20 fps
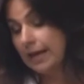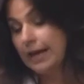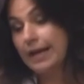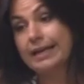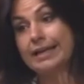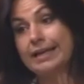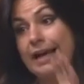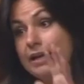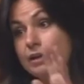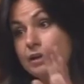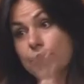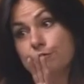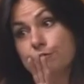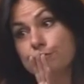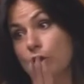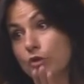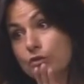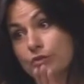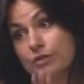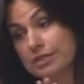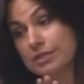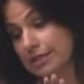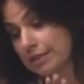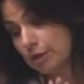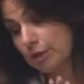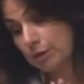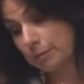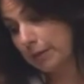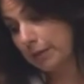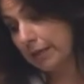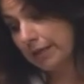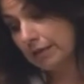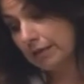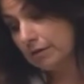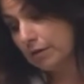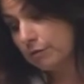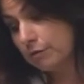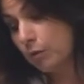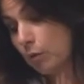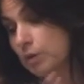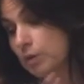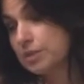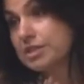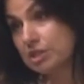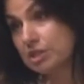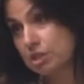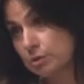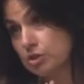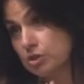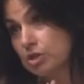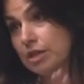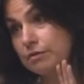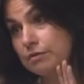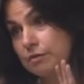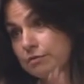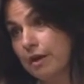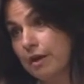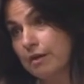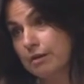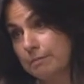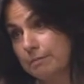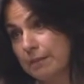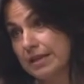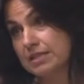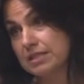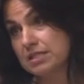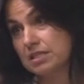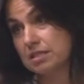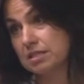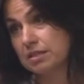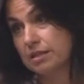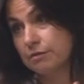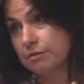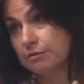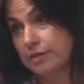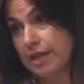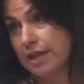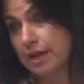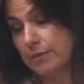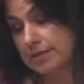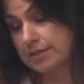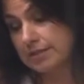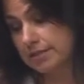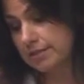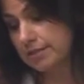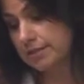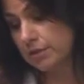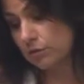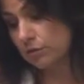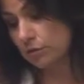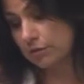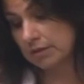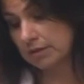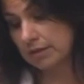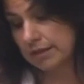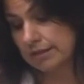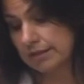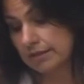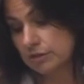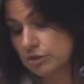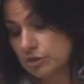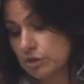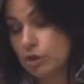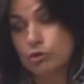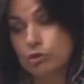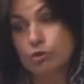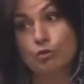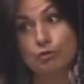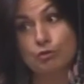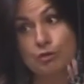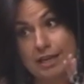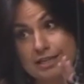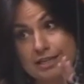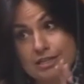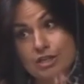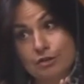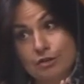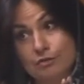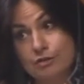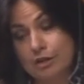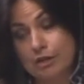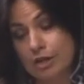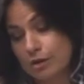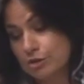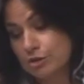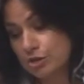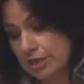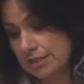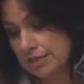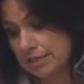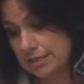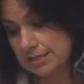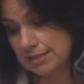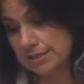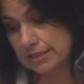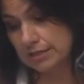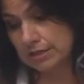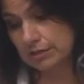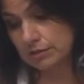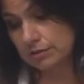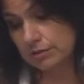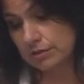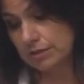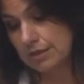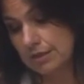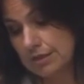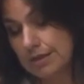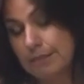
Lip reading: I cannot fault the DUP for wanting to achieve the very best for their residents in Northern Ireland, nor for their tough negotiating skills.